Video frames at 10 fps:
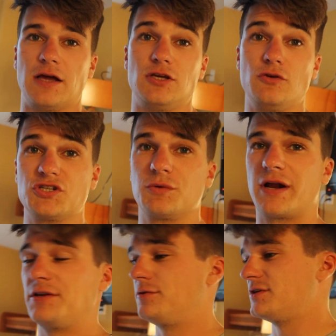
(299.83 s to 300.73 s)
Usually what
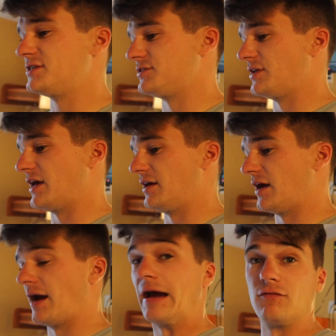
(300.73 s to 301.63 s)
I do is
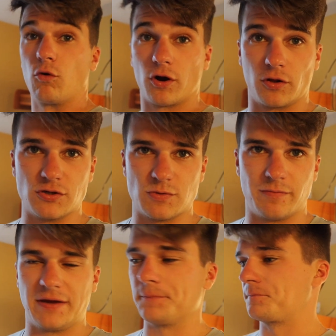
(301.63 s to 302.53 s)
I have work clothes with
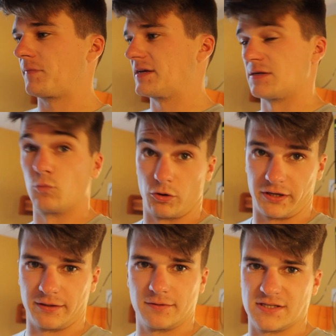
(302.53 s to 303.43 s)
me because I'm working.